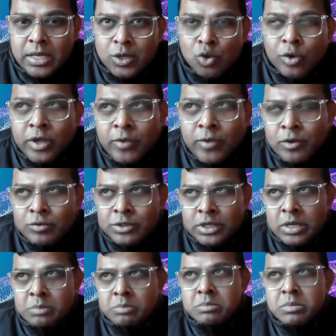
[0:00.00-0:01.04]
To give you
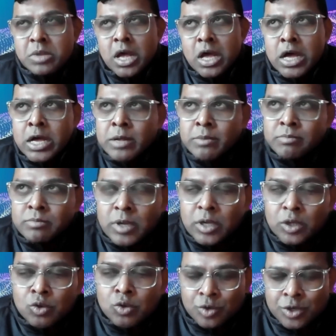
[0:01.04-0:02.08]
some
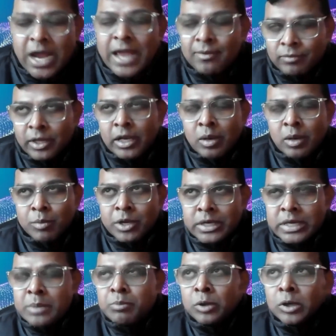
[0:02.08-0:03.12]
to drive a little bit
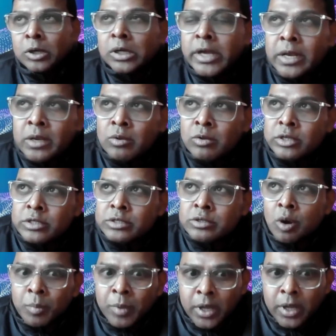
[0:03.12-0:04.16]
deeper into this
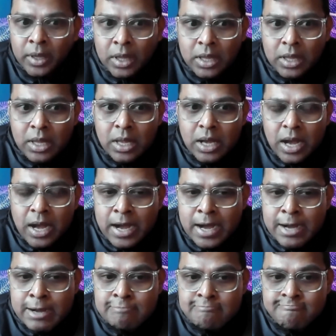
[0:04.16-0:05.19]
topic,
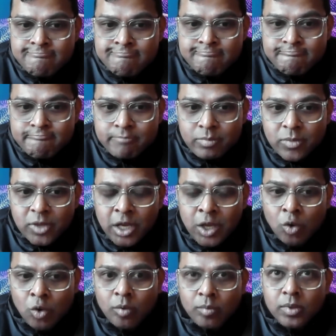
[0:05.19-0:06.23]
um, you
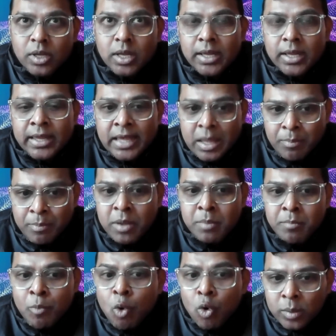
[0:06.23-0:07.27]
know,
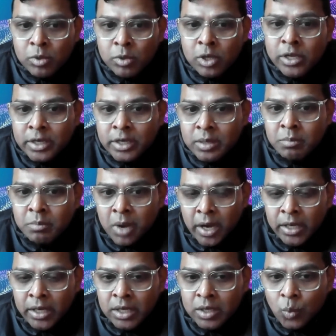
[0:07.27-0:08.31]
keeping portability in
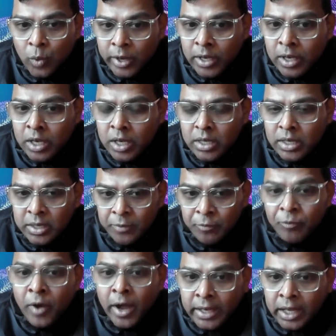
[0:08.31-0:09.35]
mind when
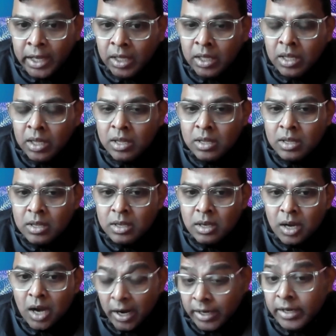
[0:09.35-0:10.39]
defining
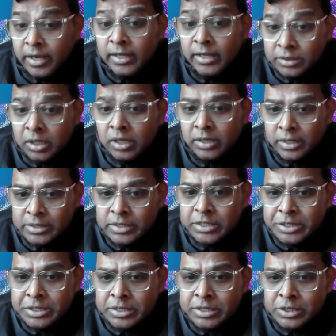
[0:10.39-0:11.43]
architectural
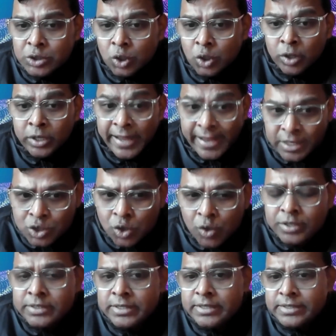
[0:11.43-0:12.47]
decisions or take
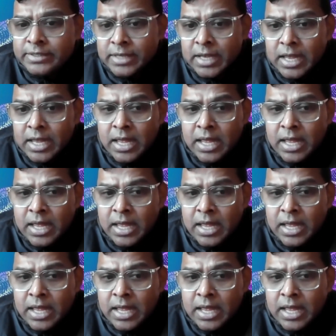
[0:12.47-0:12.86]
choices